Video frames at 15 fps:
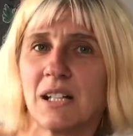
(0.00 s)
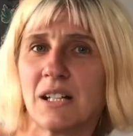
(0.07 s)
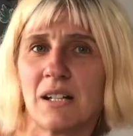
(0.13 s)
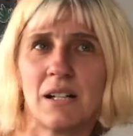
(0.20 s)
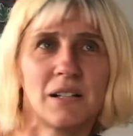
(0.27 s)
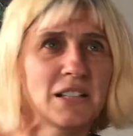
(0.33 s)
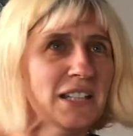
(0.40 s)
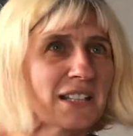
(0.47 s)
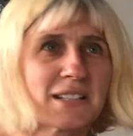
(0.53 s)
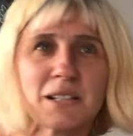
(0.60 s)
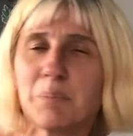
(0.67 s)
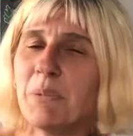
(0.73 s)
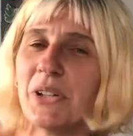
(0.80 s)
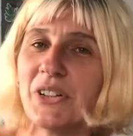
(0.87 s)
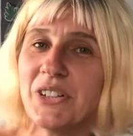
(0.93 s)
legal
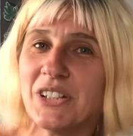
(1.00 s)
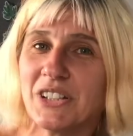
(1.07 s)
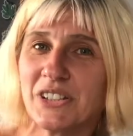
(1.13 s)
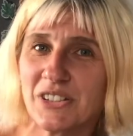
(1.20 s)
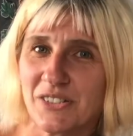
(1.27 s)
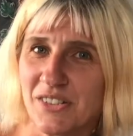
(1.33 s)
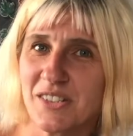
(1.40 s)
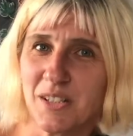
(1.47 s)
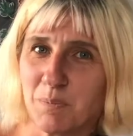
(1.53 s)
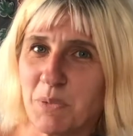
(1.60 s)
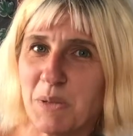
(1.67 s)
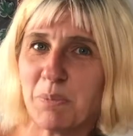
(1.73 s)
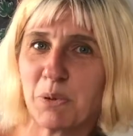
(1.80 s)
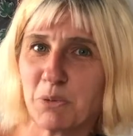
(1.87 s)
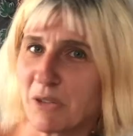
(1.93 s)
barriers that
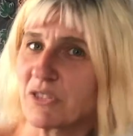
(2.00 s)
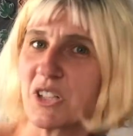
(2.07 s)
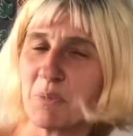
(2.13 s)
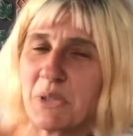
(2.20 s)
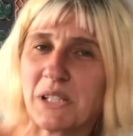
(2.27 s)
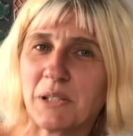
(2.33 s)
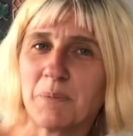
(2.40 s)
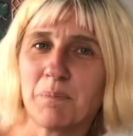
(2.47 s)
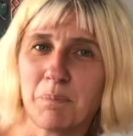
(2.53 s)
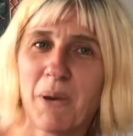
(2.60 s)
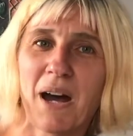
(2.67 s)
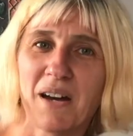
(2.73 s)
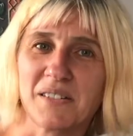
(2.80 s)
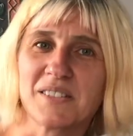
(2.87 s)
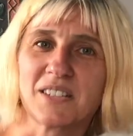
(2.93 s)
people with criminal
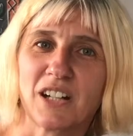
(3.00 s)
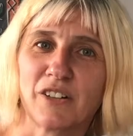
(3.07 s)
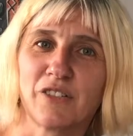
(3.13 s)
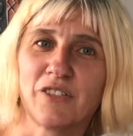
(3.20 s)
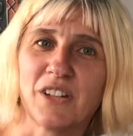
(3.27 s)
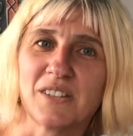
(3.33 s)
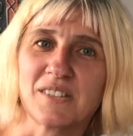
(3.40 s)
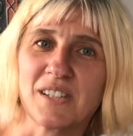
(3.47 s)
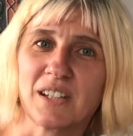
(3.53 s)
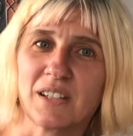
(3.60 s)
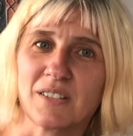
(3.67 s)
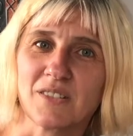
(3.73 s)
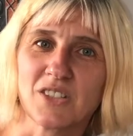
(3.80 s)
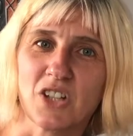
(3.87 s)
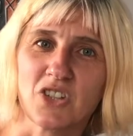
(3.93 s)
past are facing,
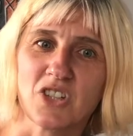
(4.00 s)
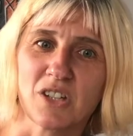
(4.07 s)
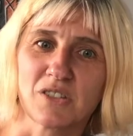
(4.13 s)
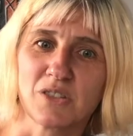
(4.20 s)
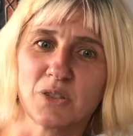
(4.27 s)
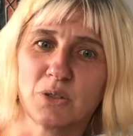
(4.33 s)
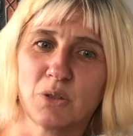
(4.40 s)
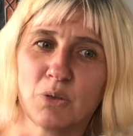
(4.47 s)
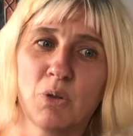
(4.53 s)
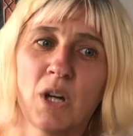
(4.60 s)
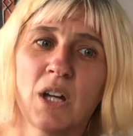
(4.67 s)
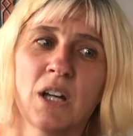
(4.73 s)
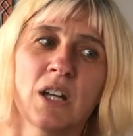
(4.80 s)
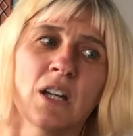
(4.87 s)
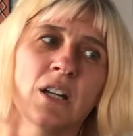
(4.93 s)
such as
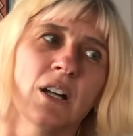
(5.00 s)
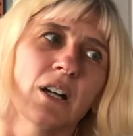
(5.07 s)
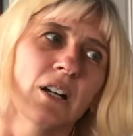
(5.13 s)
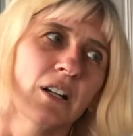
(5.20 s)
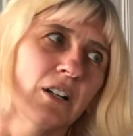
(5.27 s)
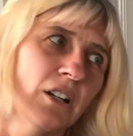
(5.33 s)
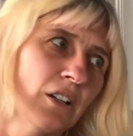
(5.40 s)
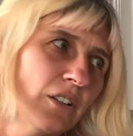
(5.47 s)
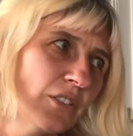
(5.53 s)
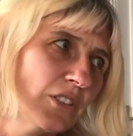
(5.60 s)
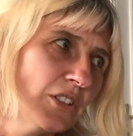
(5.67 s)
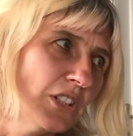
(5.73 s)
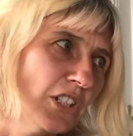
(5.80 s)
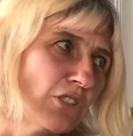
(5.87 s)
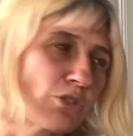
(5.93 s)
the
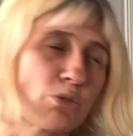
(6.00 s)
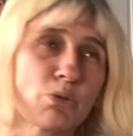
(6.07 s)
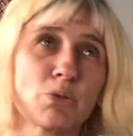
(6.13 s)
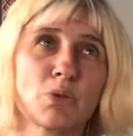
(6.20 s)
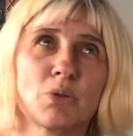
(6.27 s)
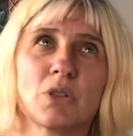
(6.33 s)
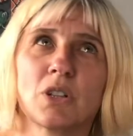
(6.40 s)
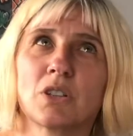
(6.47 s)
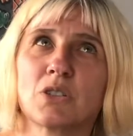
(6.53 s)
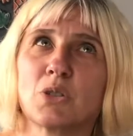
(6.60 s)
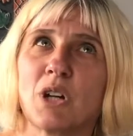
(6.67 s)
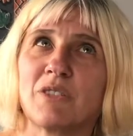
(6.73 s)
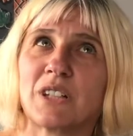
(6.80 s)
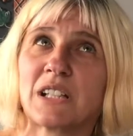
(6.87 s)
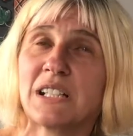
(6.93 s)
need to
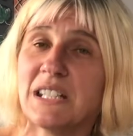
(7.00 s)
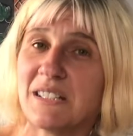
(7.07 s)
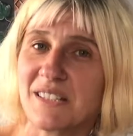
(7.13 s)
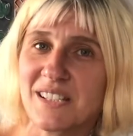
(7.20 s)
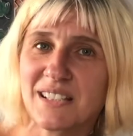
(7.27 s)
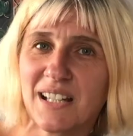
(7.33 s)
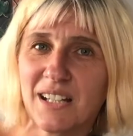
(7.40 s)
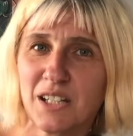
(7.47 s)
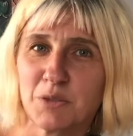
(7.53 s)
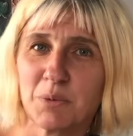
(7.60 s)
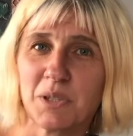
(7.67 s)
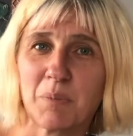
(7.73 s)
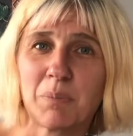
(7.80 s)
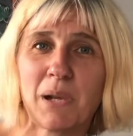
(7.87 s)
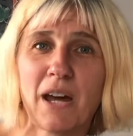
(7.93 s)
have a clean slate when
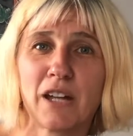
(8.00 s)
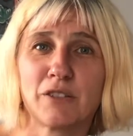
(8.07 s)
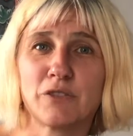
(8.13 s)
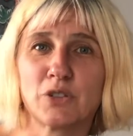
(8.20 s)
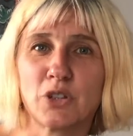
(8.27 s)
applying for